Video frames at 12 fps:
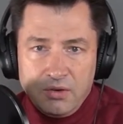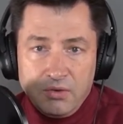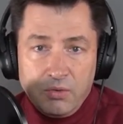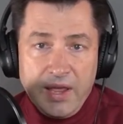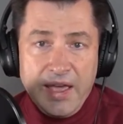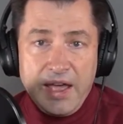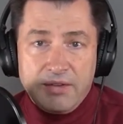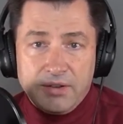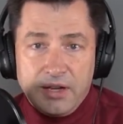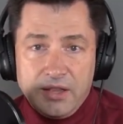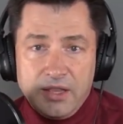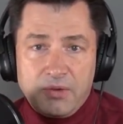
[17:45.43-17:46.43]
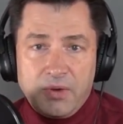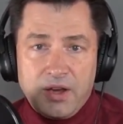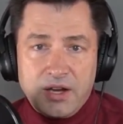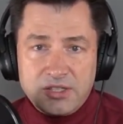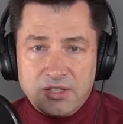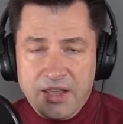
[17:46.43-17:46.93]
we have. I think we
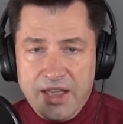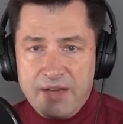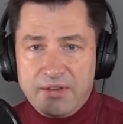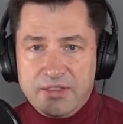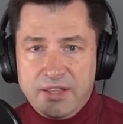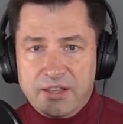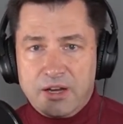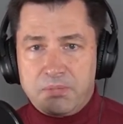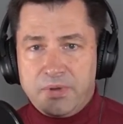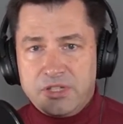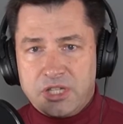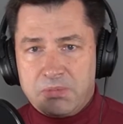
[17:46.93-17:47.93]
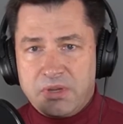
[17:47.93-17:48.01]
honestly have. I think the airplanes